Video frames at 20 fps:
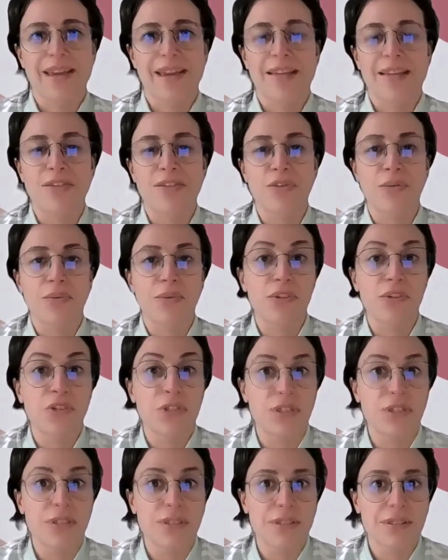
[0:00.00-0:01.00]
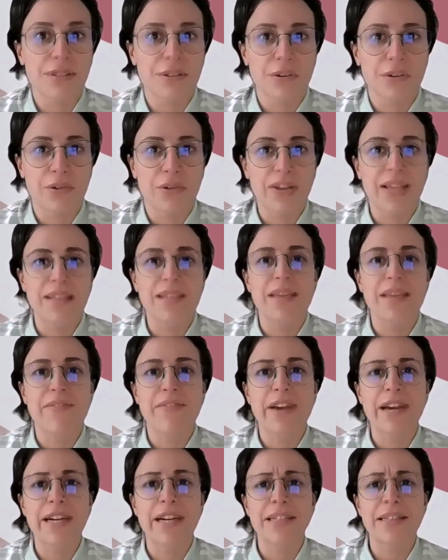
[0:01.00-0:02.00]
and so which is already a
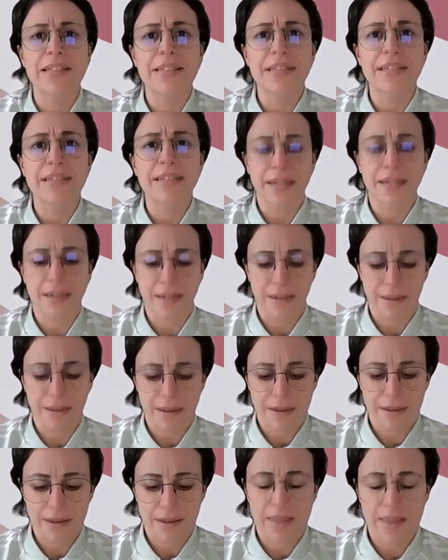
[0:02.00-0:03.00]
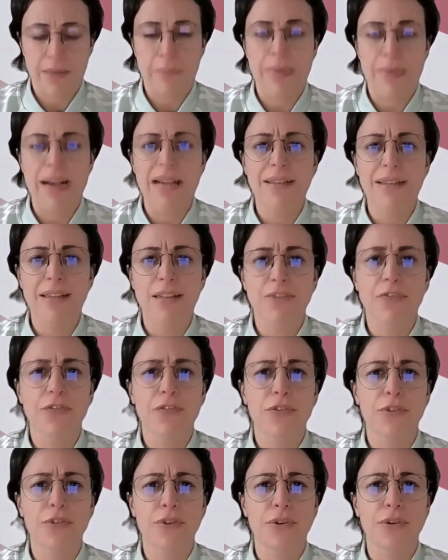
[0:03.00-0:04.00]
very dear thematic
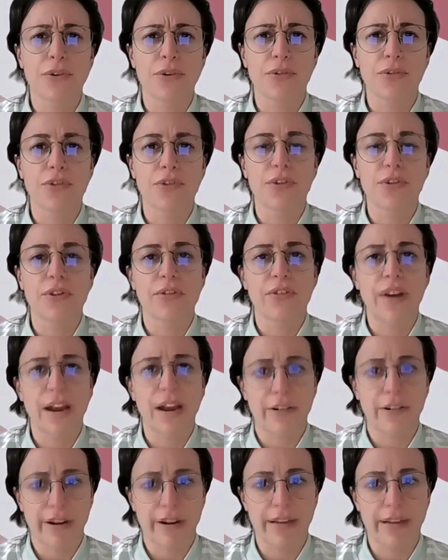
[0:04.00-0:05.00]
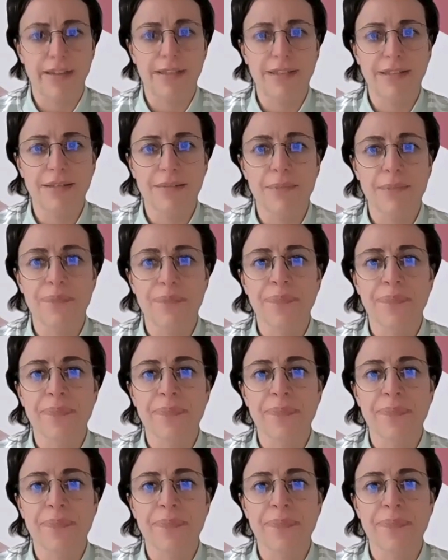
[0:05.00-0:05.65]
for the far right.